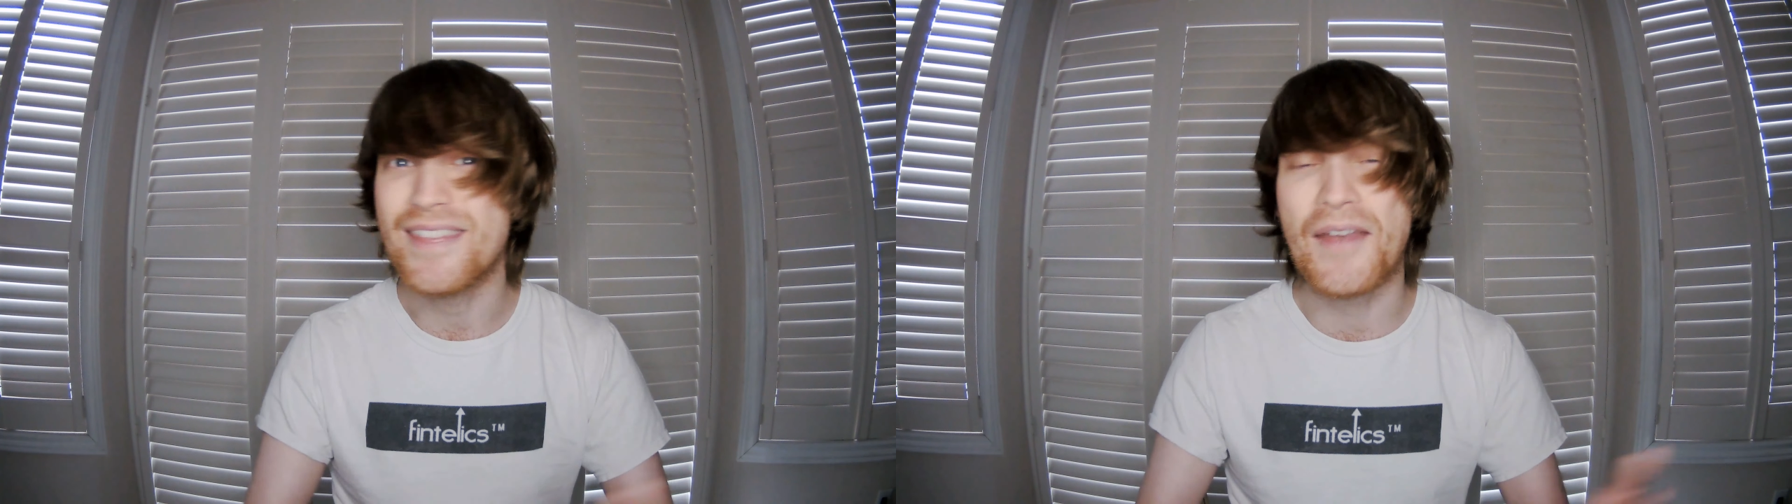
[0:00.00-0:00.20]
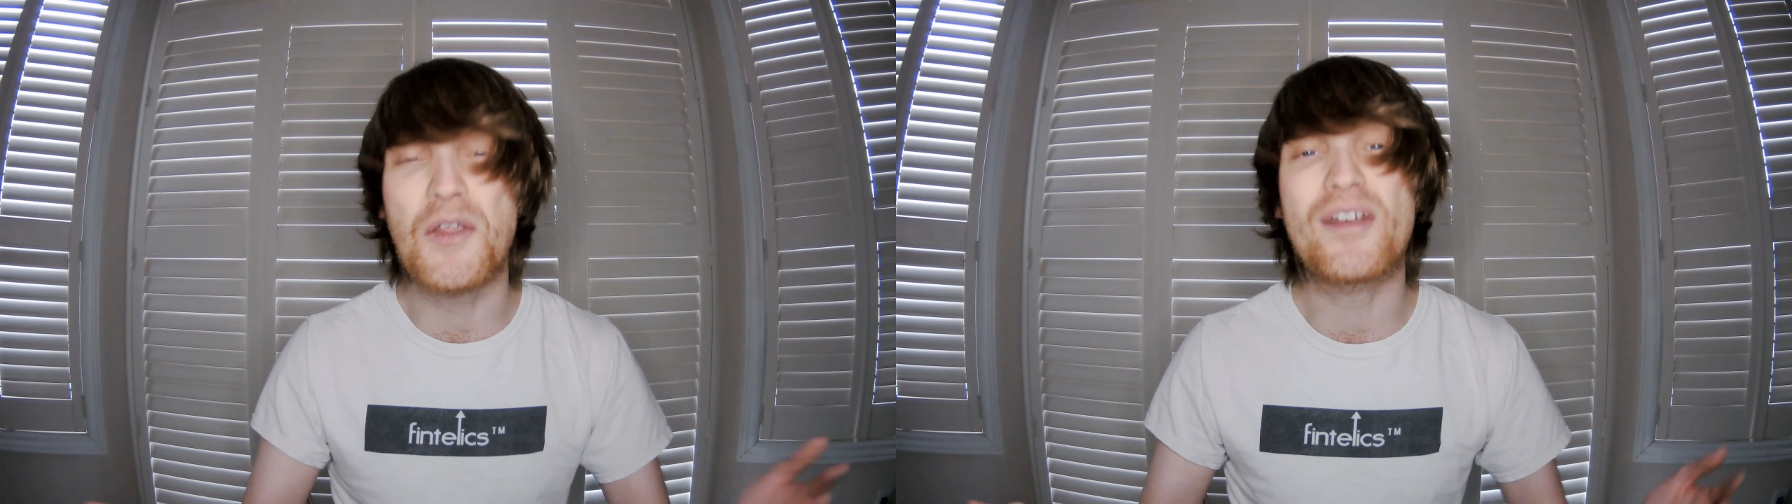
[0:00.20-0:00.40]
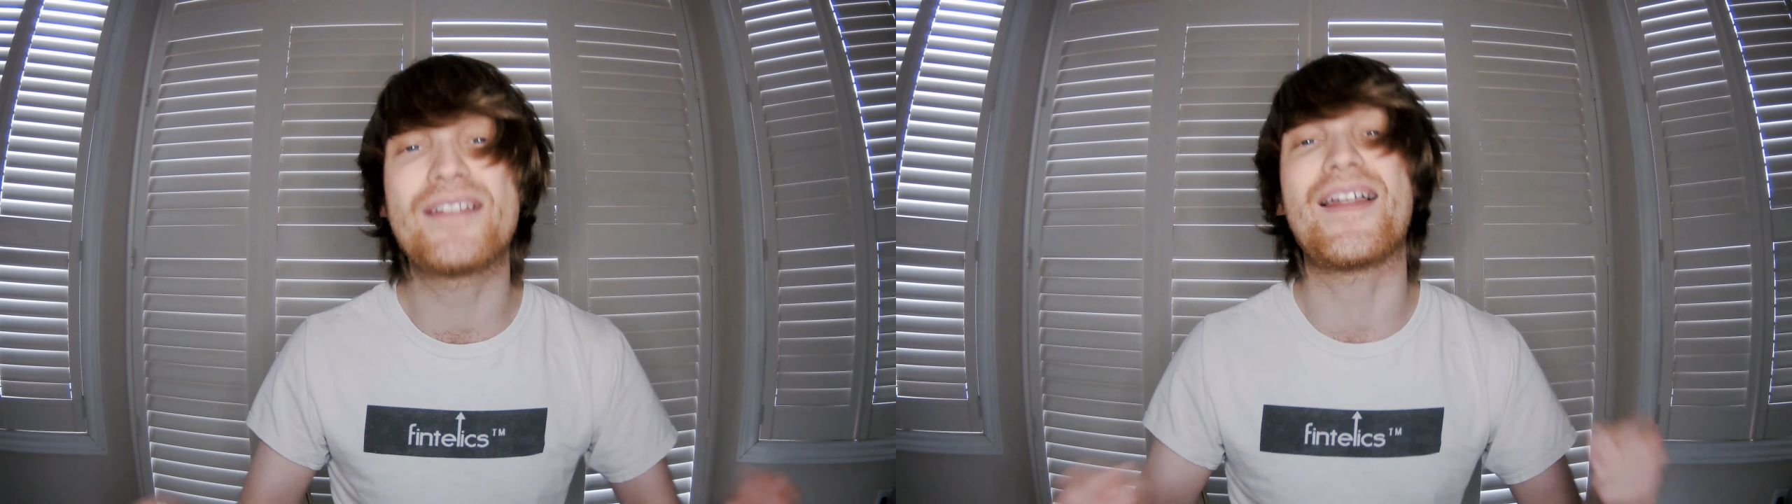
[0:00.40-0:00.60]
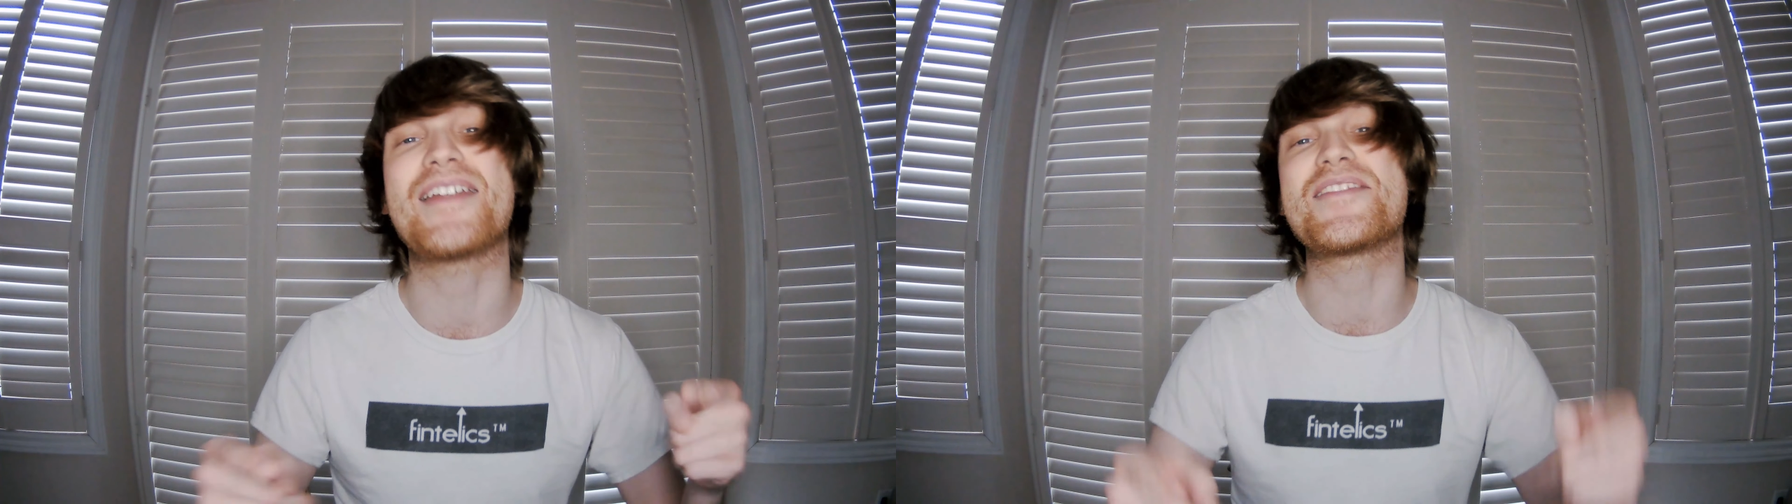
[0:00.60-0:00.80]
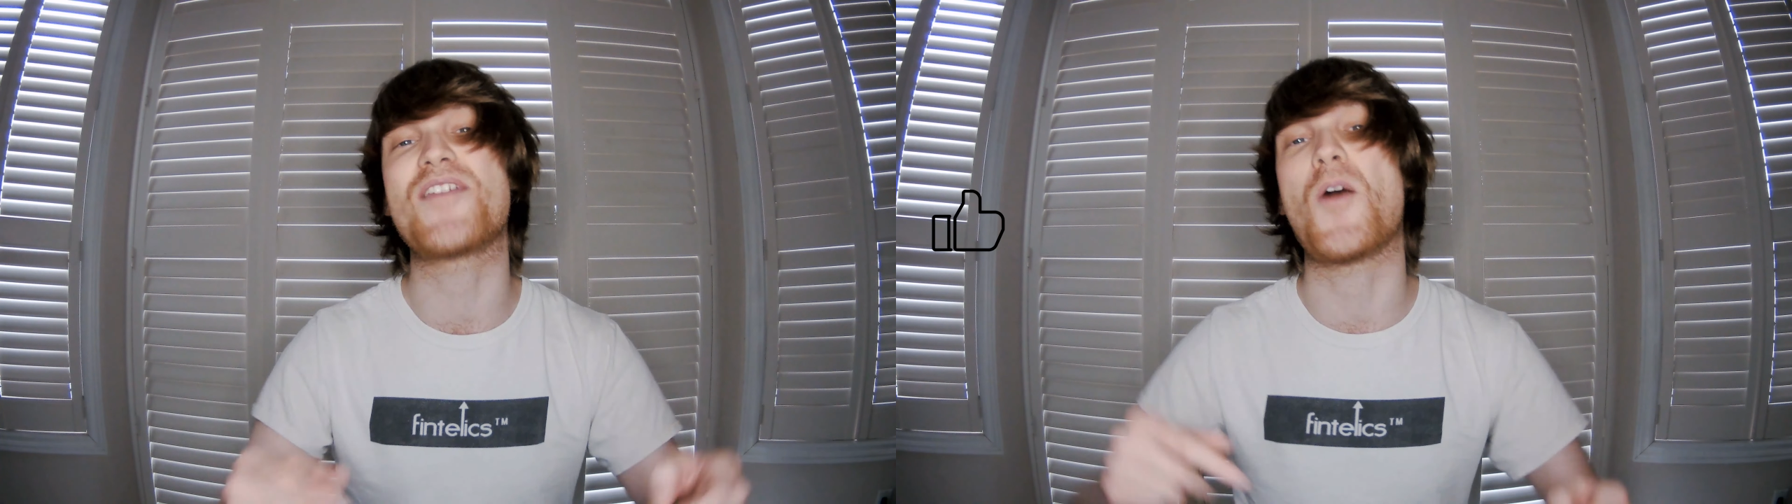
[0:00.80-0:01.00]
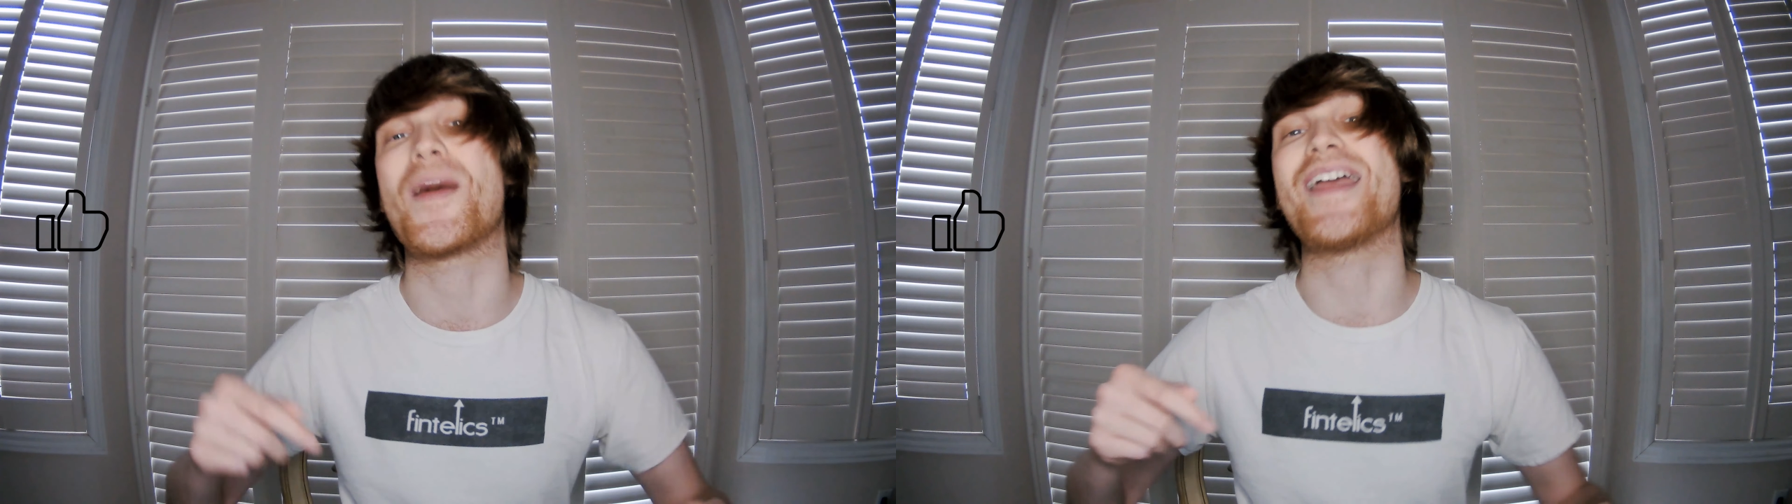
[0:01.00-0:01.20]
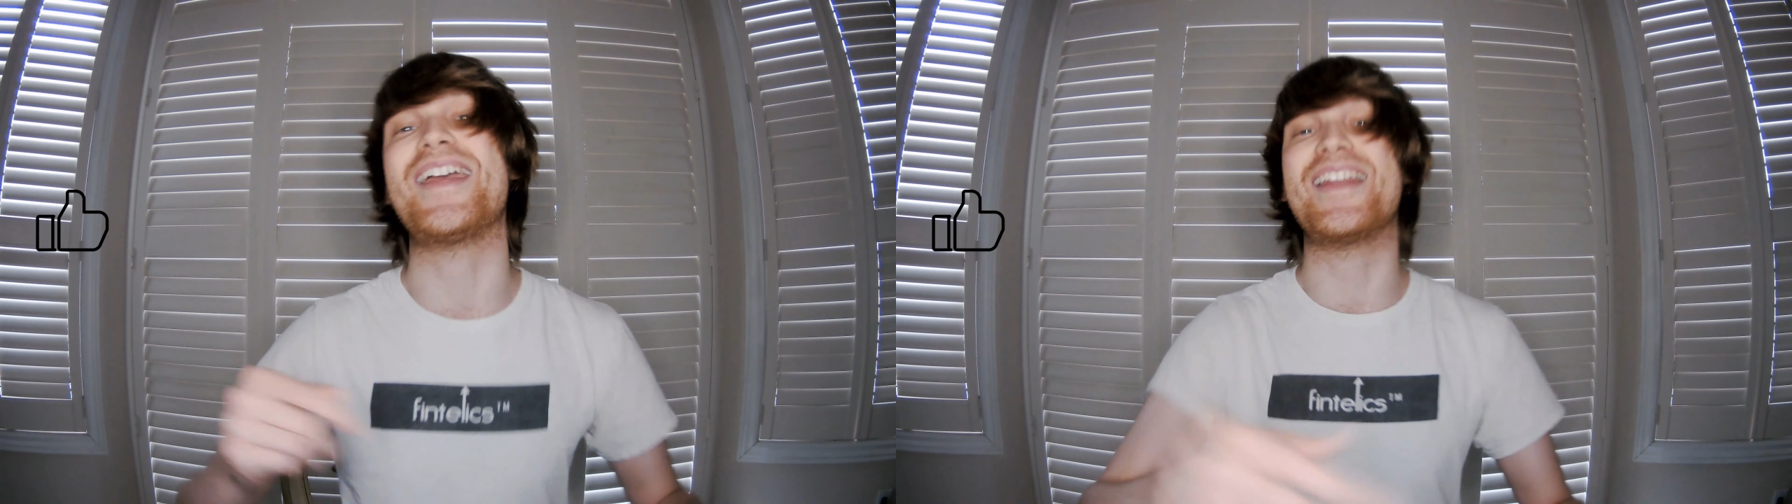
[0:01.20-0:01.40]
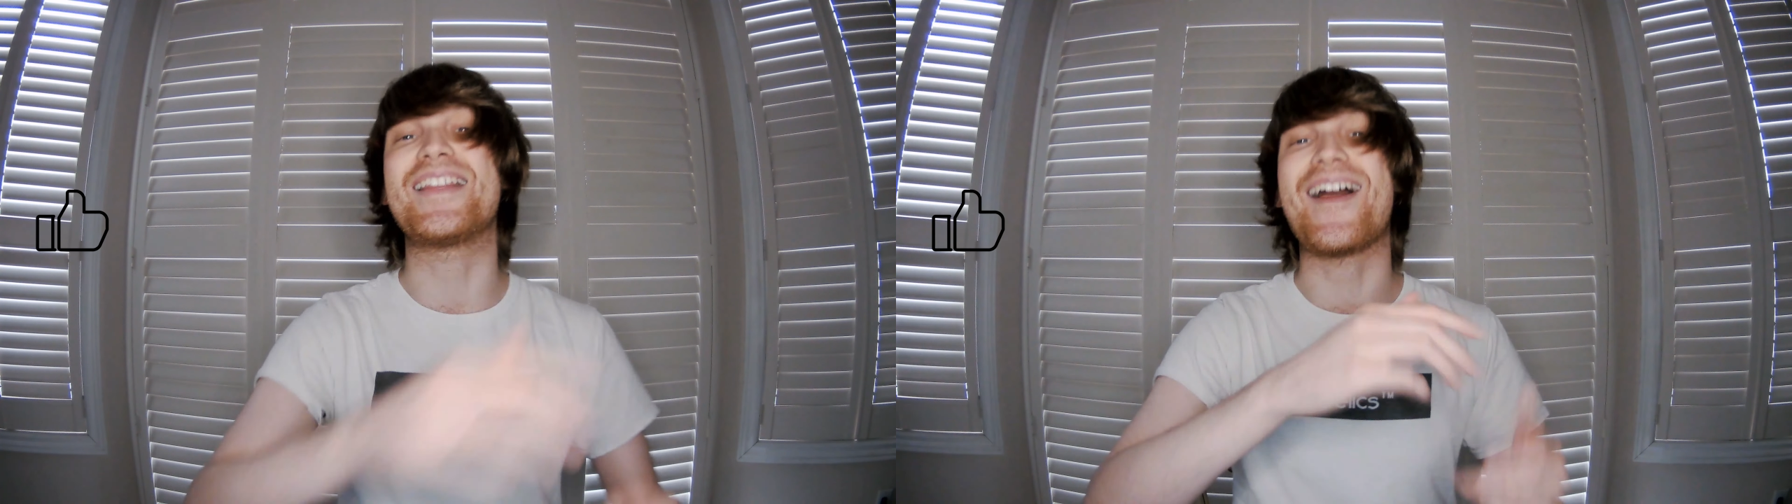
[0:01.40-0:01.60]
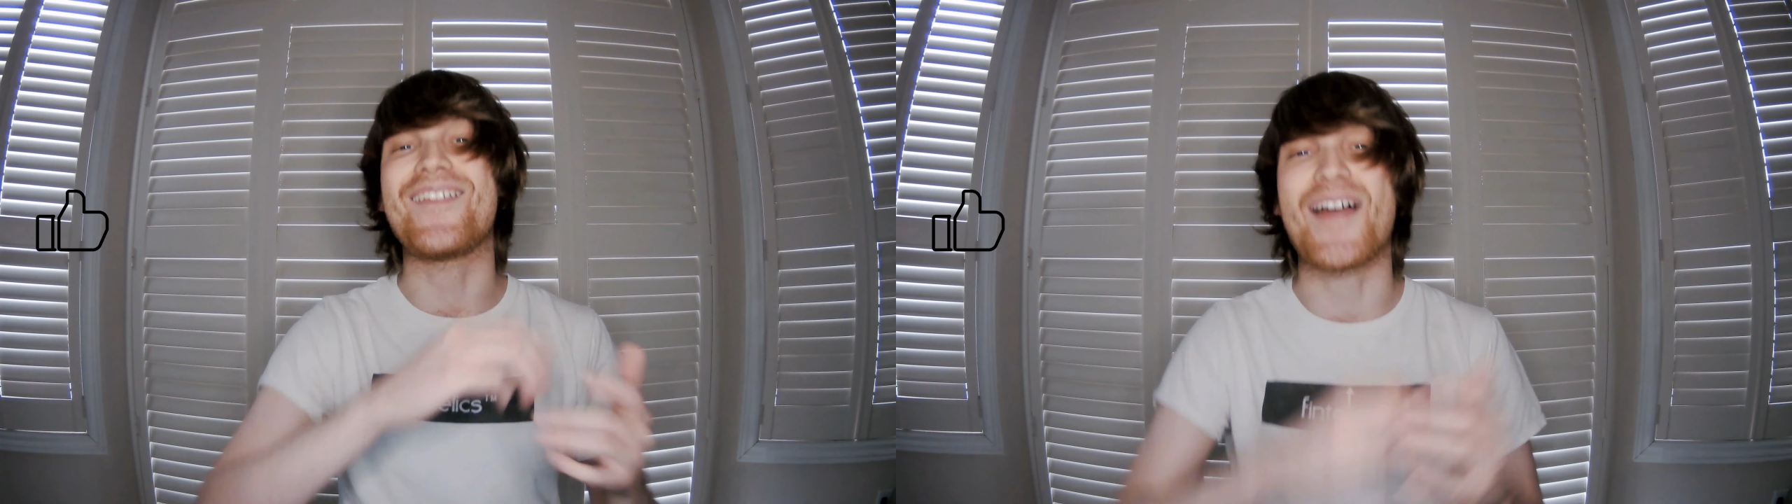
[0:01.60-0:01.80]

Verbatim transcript: then you can let us know by hitting that